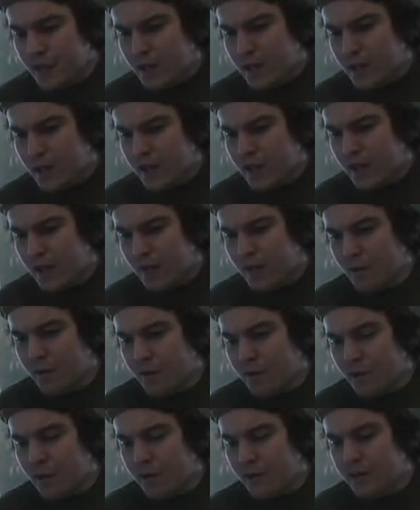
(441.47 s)

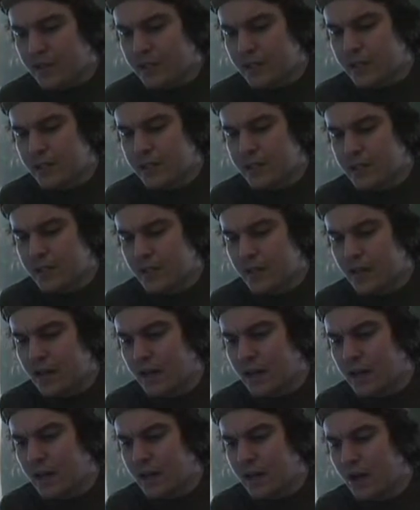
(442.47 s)
Let's.
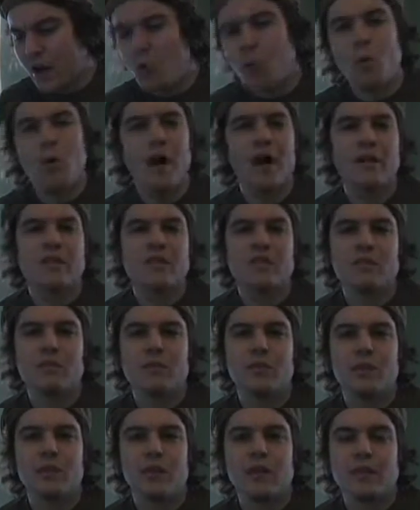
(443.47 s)
I also
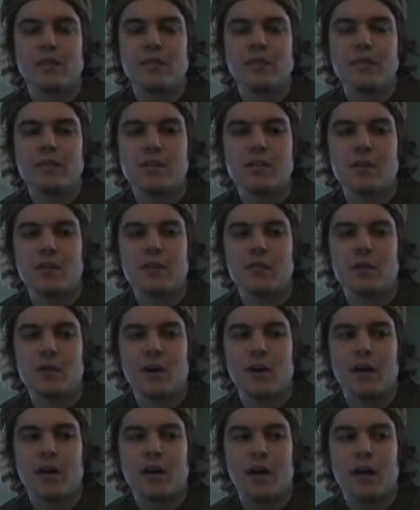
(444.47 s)
really like the scene
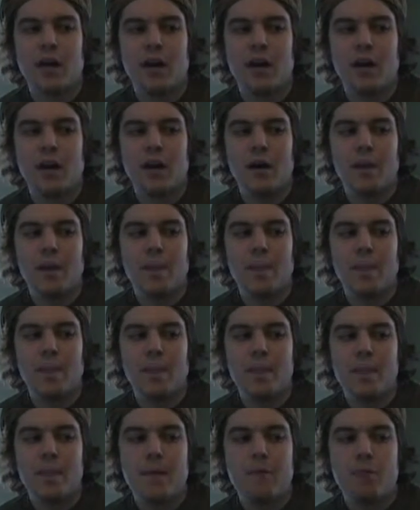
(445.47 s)
where
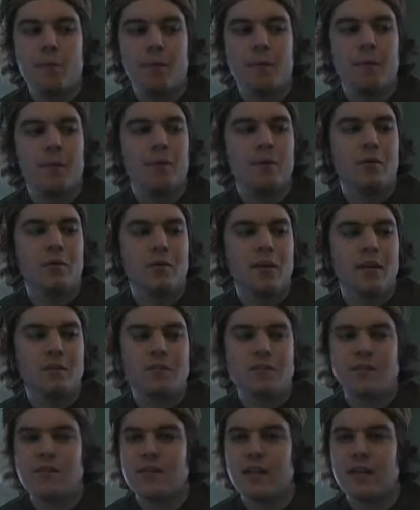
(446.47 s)
Bilbo
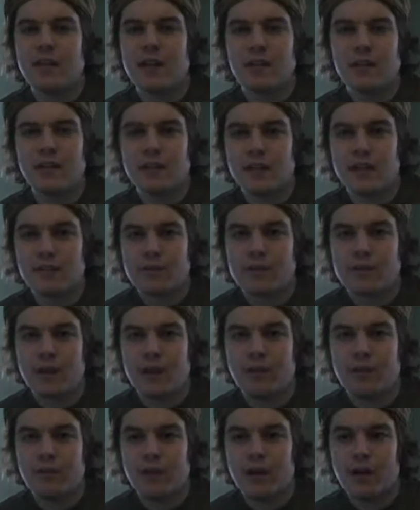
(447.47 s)
names Sting. I thought that was
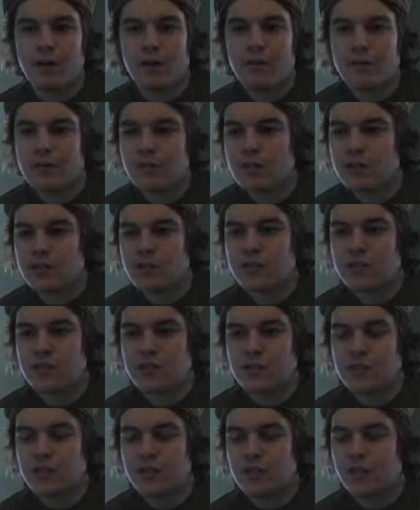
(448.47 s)
kind of fun, just
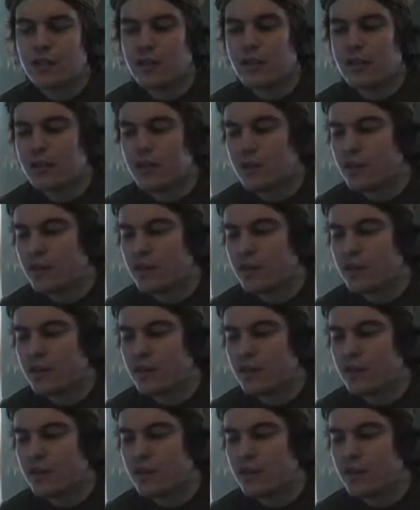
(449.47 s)
because I